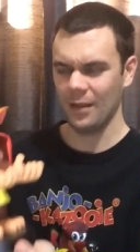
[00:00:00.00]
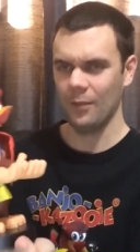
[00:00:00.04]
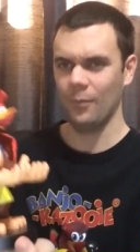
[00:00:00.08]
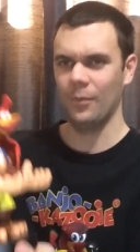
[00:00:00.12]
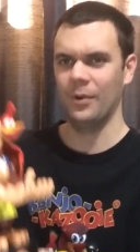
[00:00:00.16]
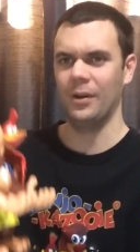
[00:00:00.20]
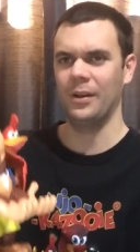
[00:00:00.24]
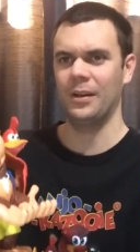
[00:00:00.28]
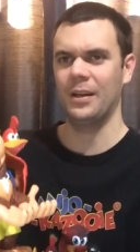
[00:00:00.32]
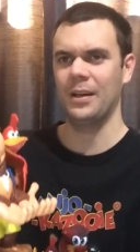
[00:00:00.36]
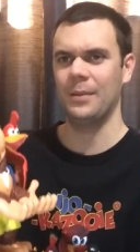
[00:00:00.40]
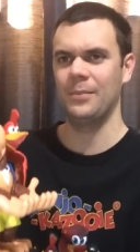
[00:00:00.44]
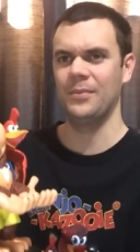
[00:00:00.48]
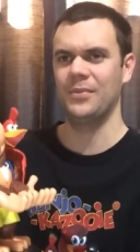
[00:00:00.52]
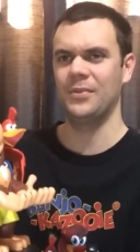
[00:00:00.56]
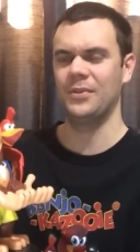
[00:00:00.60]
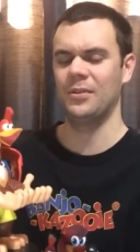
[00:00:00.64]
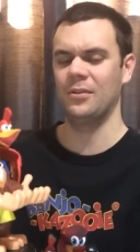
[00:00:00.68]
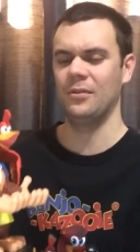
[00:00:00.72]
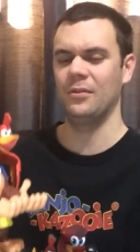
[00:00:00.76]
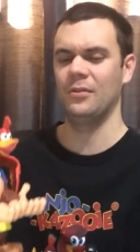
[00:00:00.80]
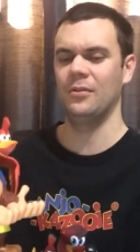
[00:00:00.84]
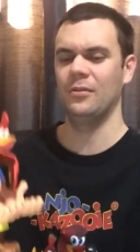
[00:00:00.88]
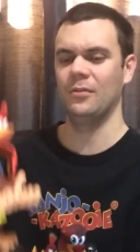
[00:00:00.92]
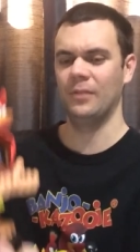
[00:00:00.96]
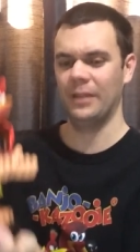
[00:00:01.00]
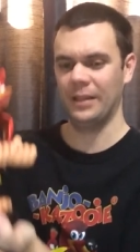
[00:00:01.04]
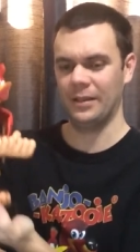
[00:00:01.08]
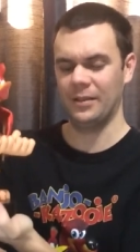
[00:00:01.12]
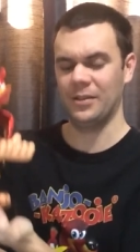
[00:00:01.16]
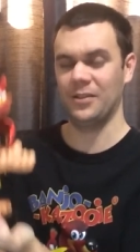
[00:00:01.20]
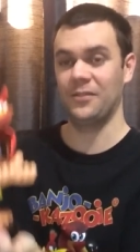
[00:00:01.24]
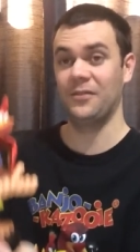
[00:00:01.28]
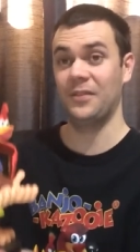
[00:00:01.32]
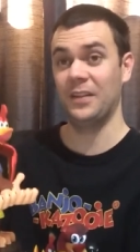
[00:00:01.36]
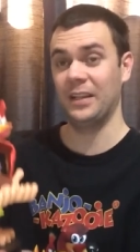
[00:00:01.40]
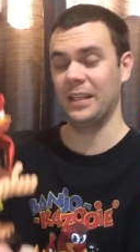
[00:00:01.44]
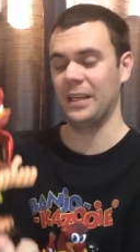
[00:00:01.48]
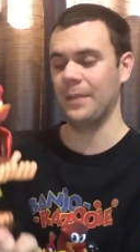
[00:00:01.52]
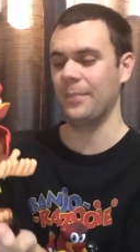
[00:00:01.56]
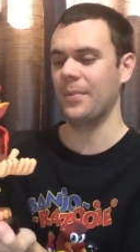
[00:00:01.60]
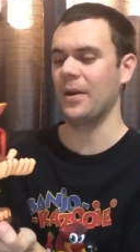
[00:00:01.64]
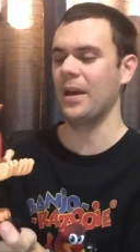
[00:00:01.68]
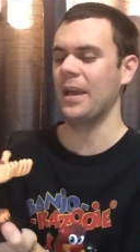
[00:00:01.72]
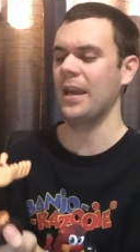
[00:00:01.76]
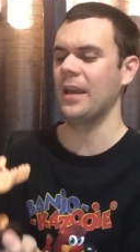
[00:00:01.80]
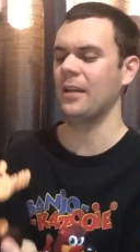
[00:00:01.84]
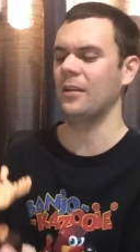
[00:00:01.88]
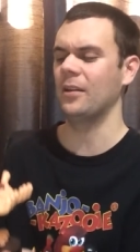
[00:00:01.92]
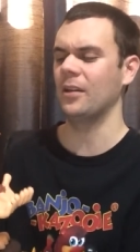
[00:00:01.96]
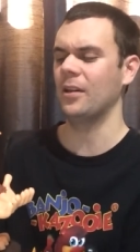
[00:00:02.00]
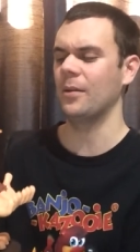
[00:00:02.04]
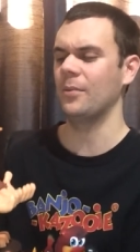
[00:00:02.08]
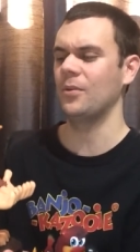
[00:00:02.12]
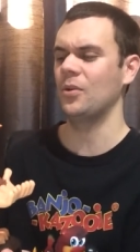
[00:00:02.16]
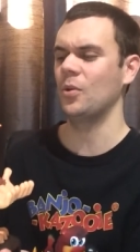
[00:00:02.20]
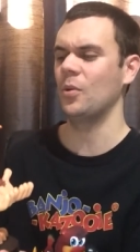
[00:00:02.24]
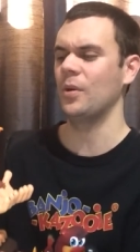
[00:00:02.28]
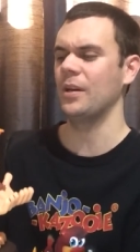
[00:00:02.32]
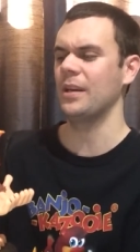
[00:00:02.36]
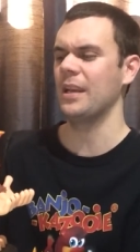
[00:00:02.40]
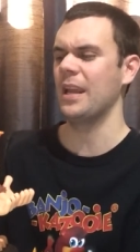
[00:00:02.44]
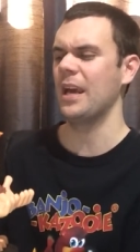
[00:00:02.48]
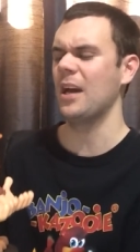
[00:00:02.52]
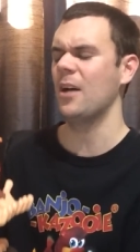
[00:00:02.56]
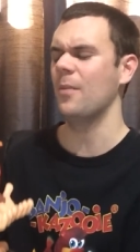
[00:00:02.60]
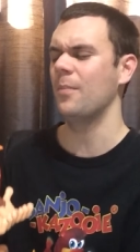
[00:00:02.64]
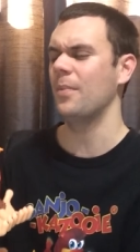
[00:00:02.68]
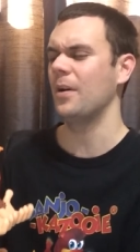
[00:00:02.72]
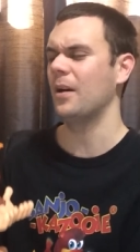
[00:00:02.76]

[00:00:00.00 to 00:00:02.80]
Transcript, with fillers: when it comes to like just feeling it by hand like I'm doing now,